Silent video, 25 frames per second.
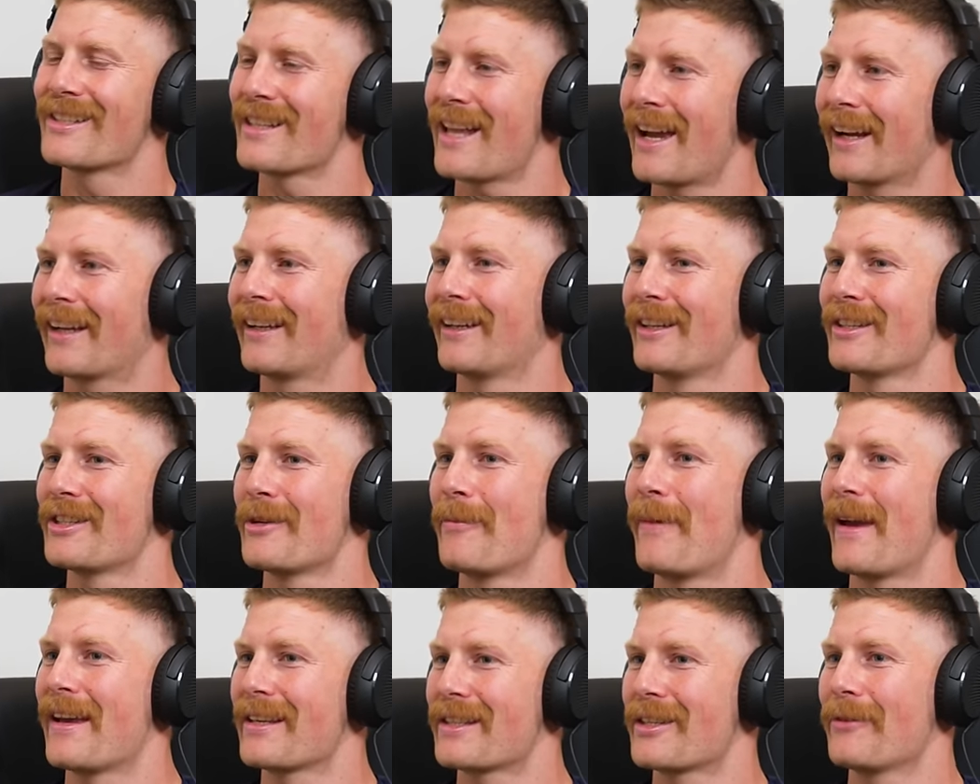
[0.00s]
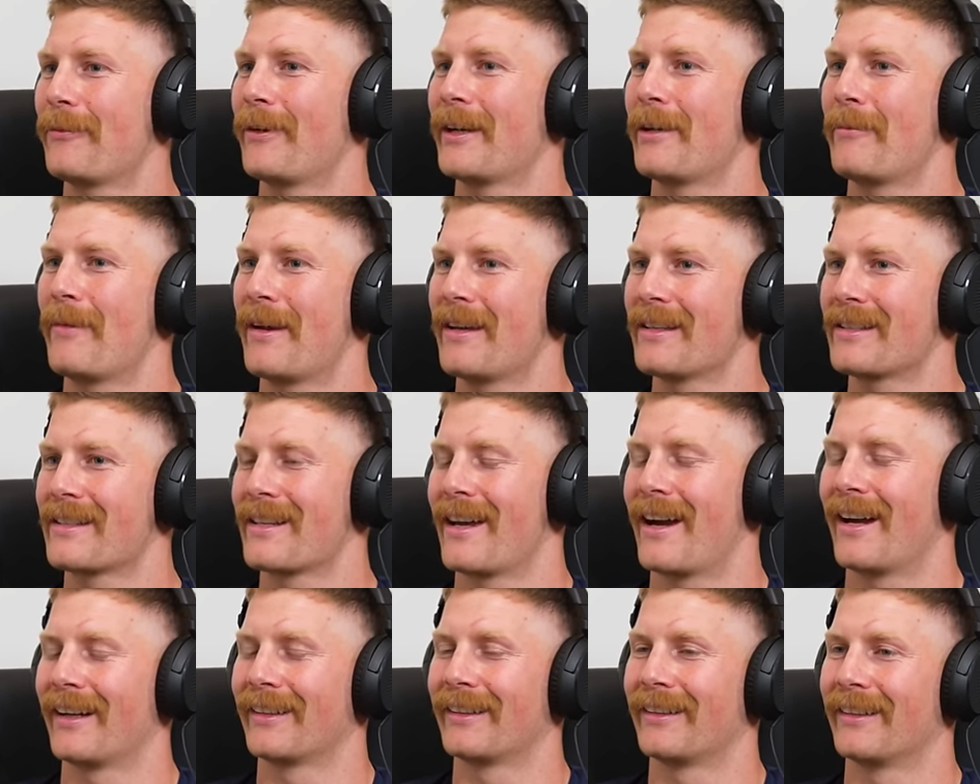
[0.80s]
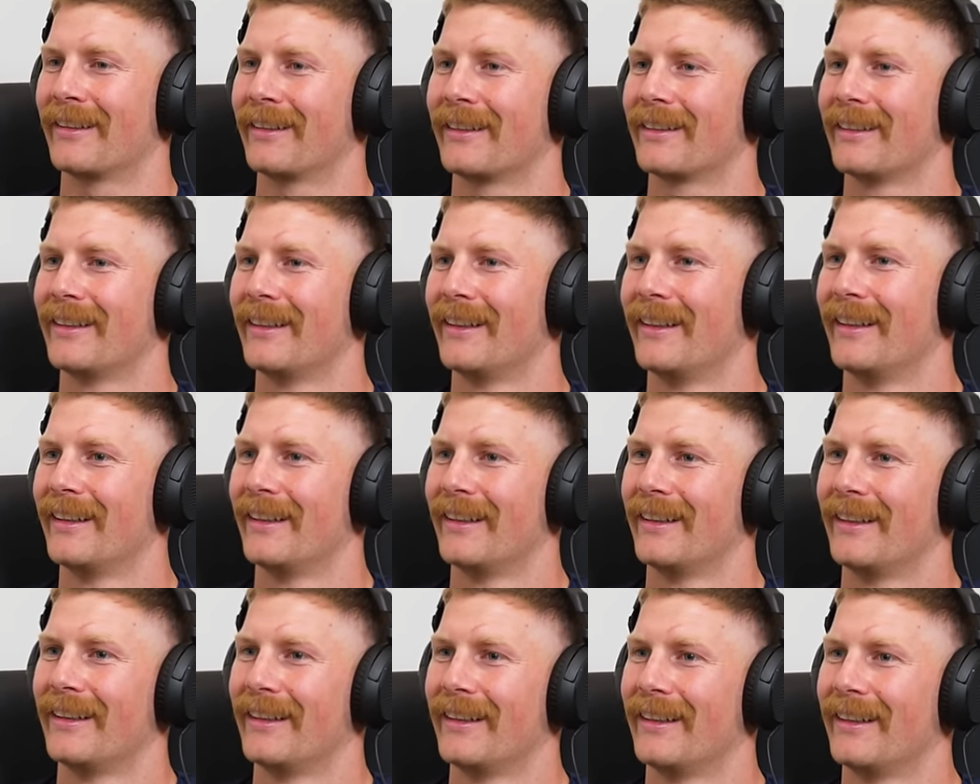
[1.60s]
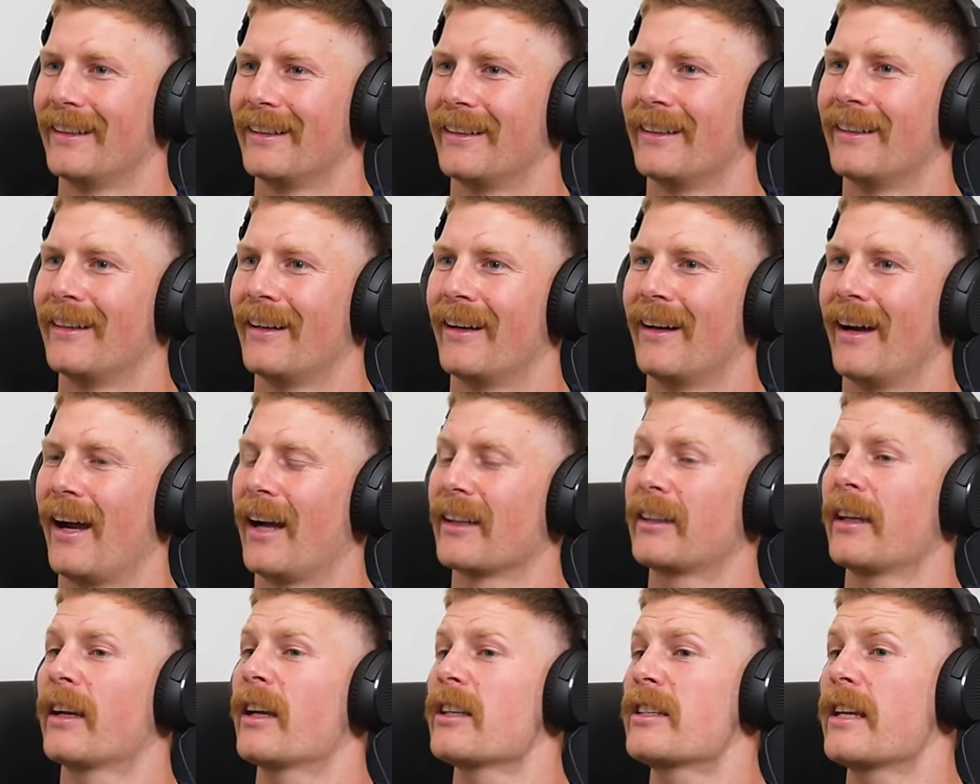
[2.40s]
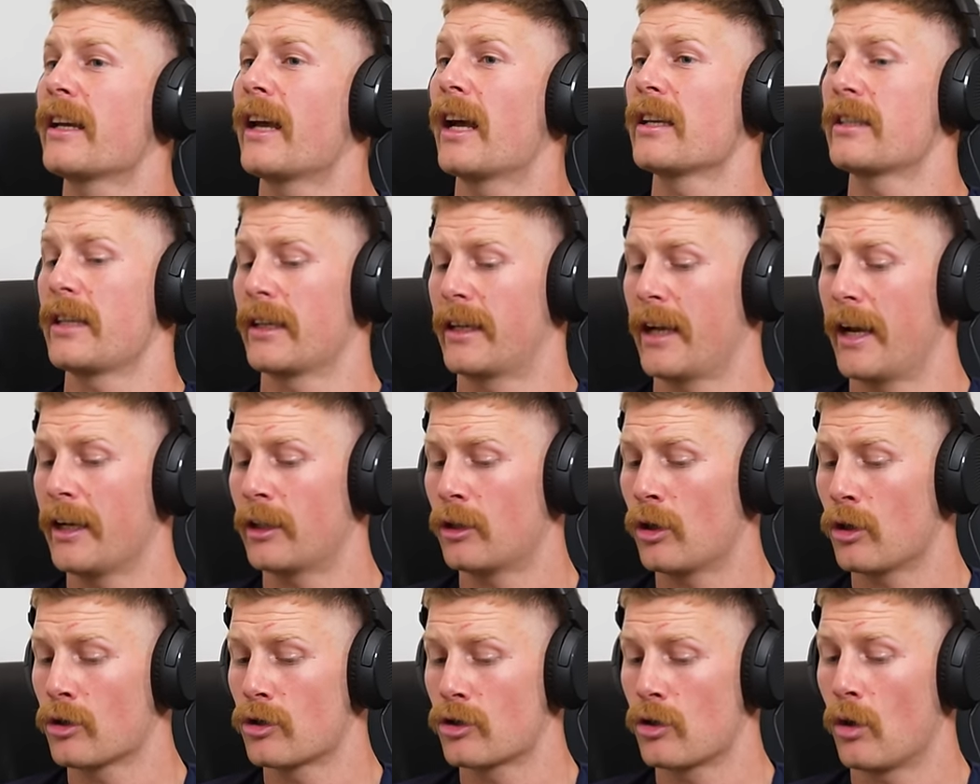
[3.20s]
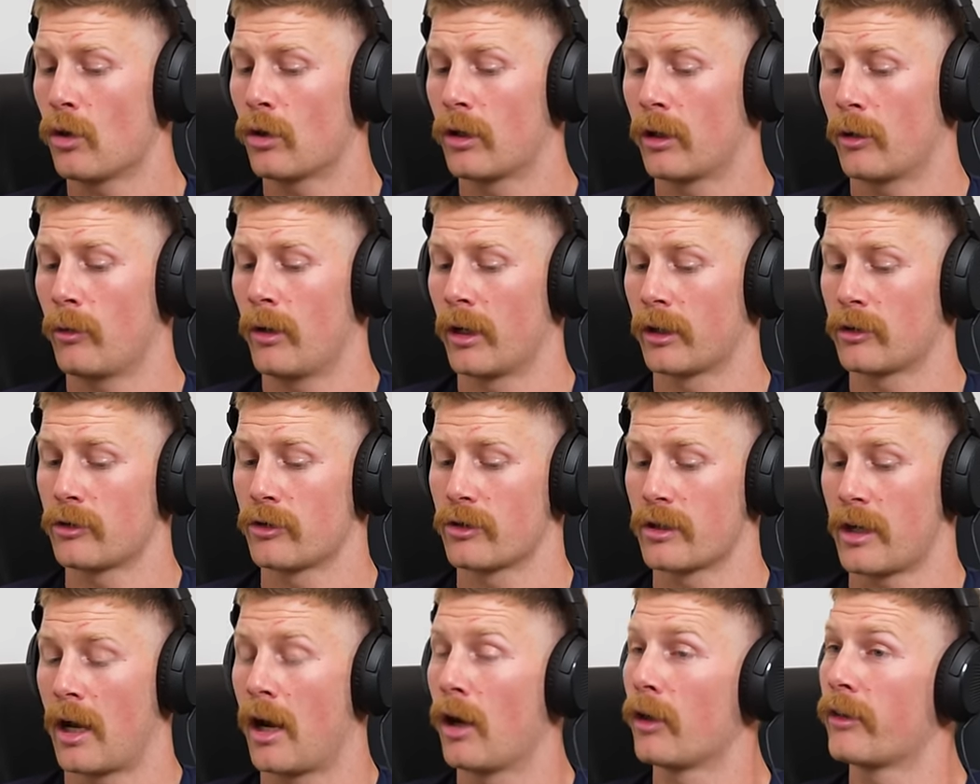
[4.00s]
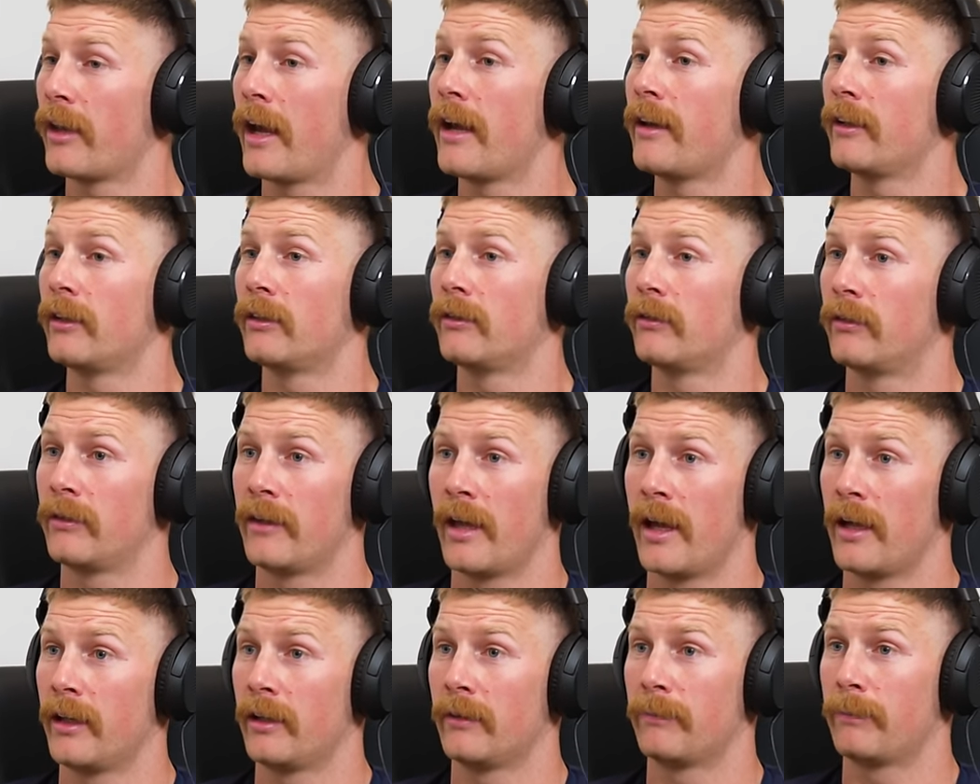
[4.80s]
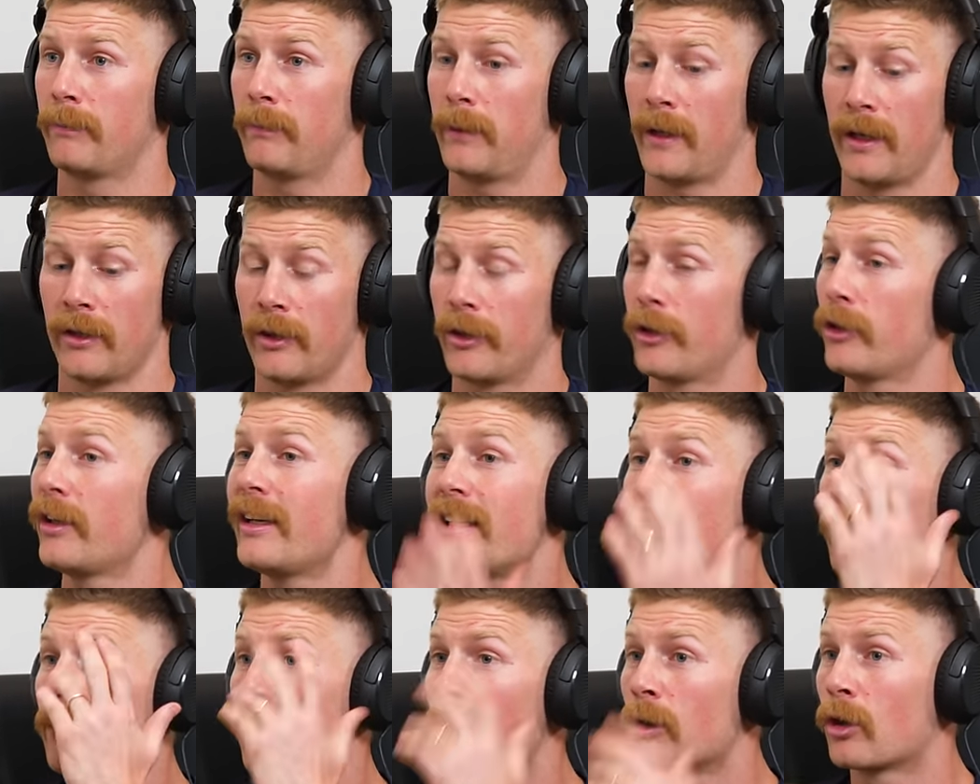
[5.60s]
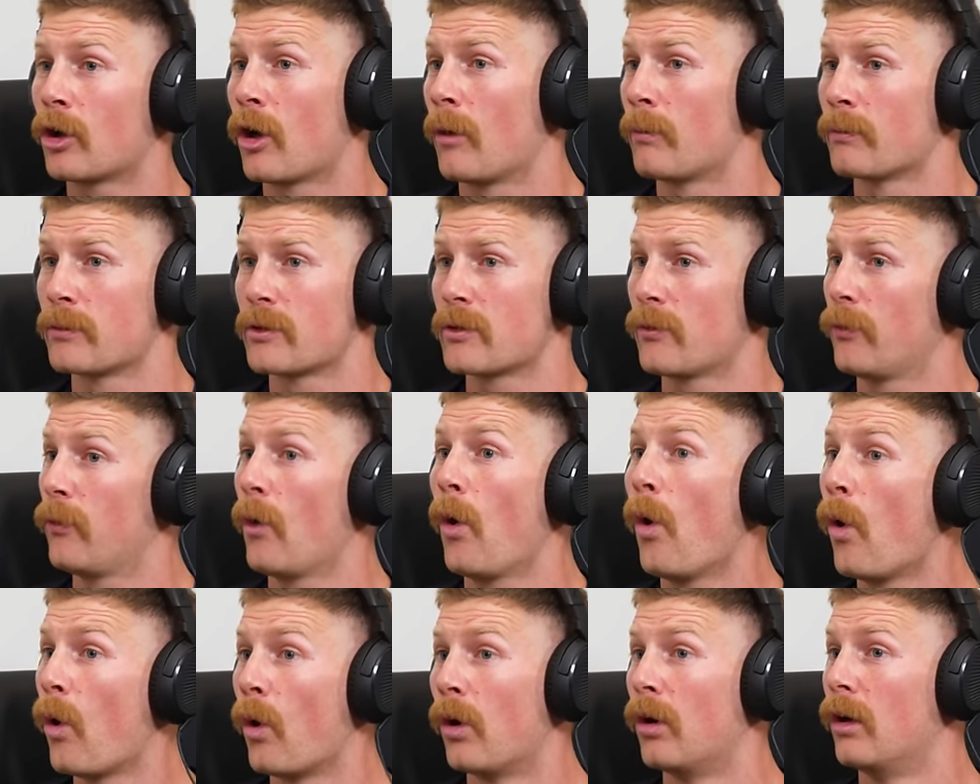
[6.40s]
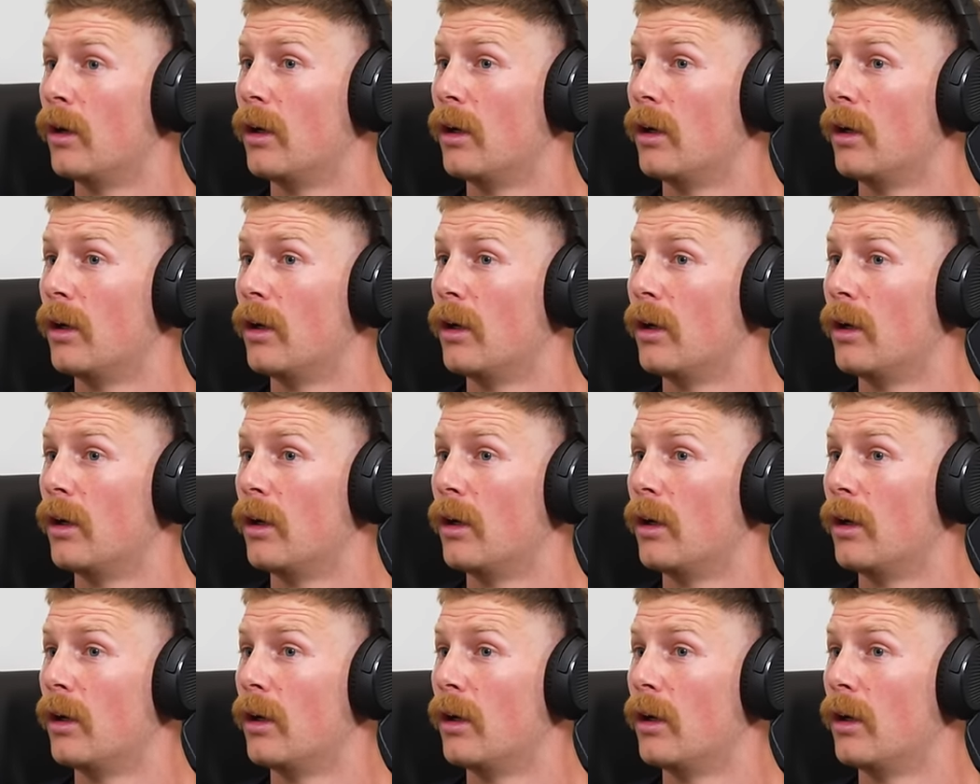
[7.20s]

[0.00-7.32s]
It's like this. Die beste van die beste. Yeah, yeah. I also I love it. I, yeah, I think as jy as jy kyk na soccer ook, soos how they they play three different comps, four.